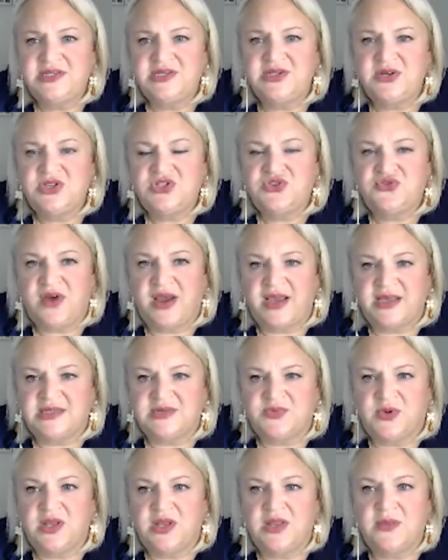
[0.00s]
to address
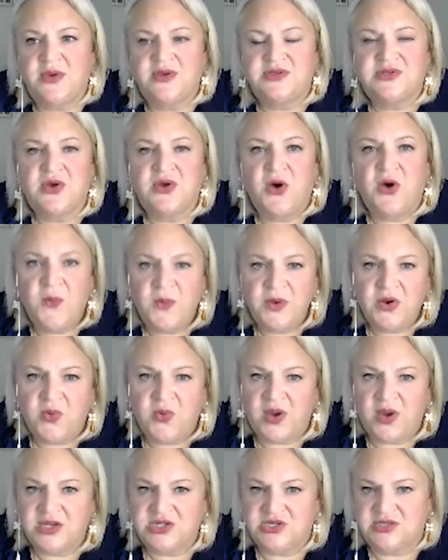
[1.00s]
one of the most common
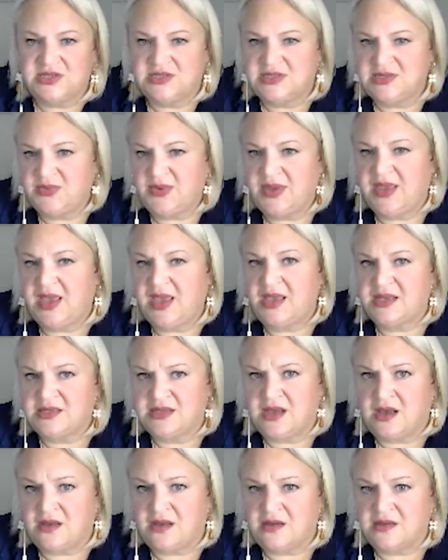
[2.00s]
questions that we get
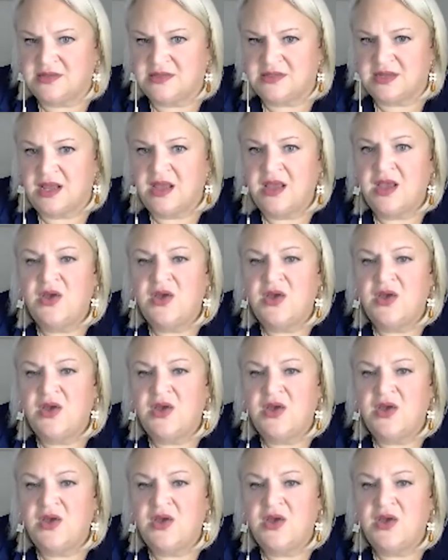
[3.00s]
asked,